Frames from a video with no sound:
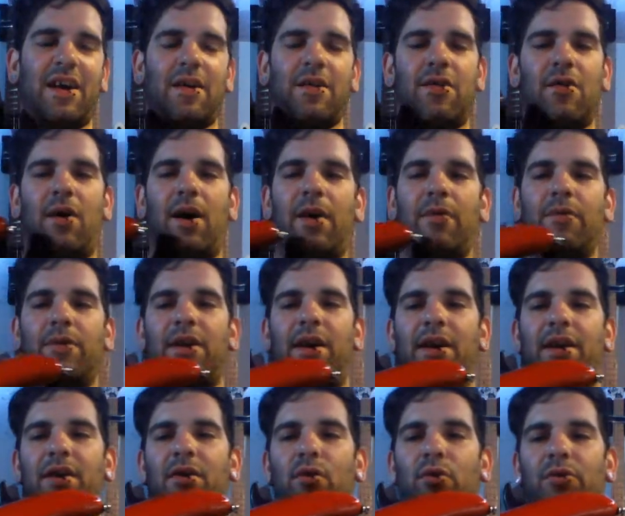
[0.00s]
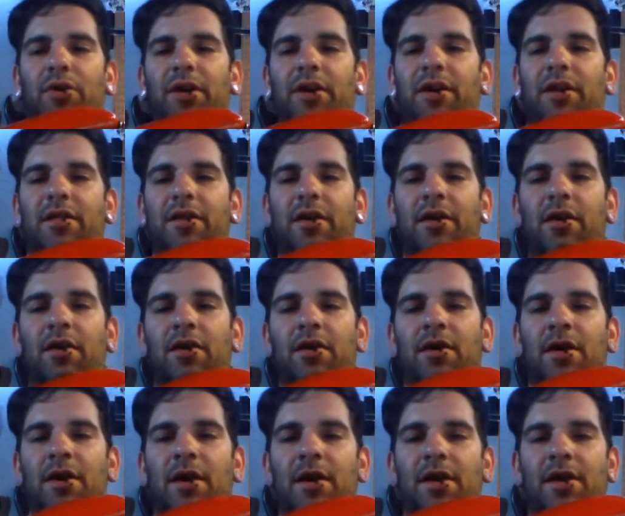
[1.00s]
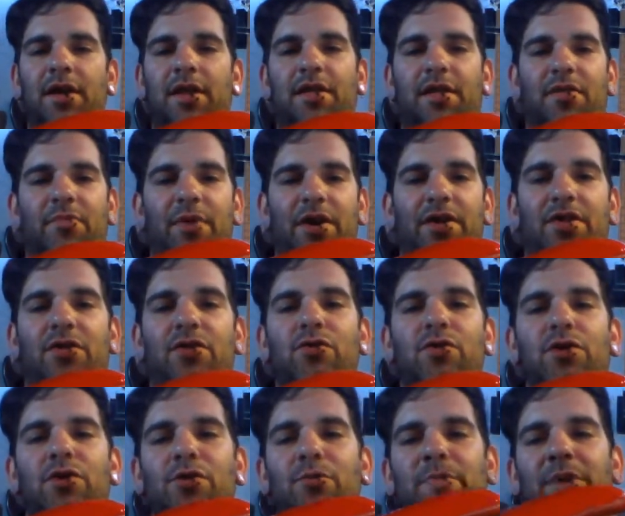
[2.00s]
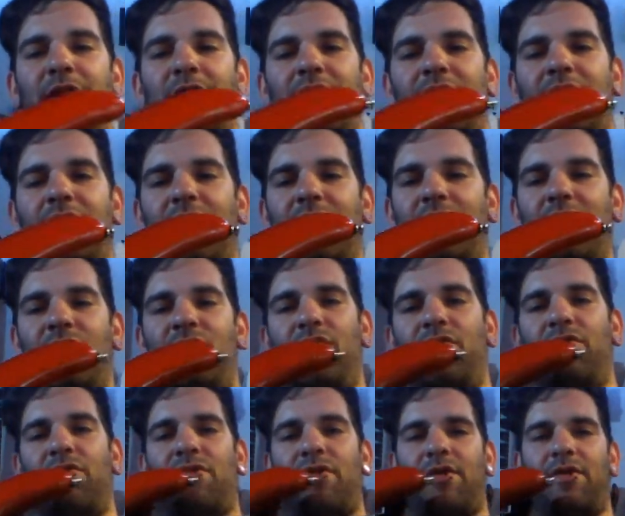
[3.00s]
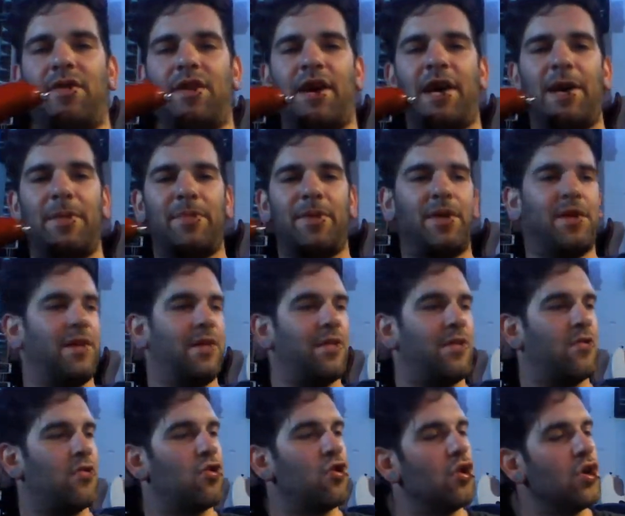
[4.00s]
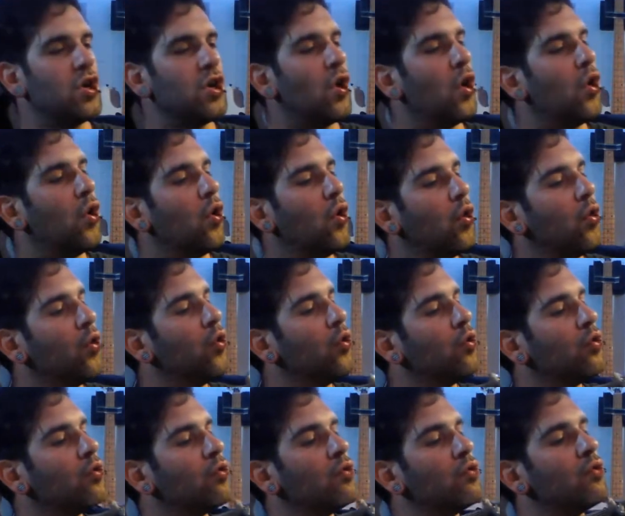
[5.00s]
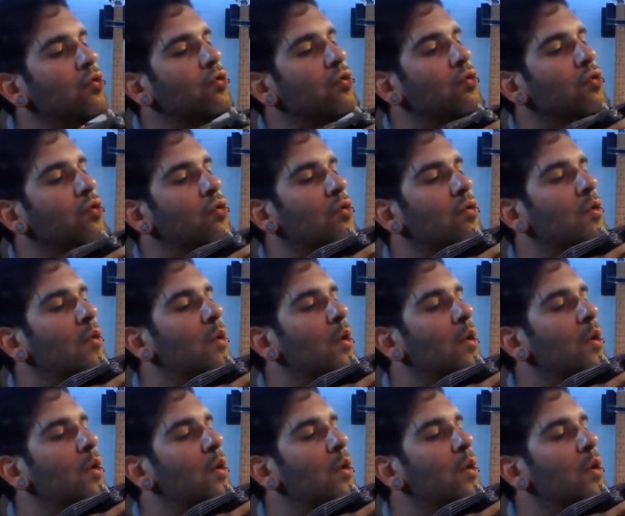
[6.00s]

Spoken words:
so I was kind of holding this here. This is my studio bass that I use. It's an Ibanez Geo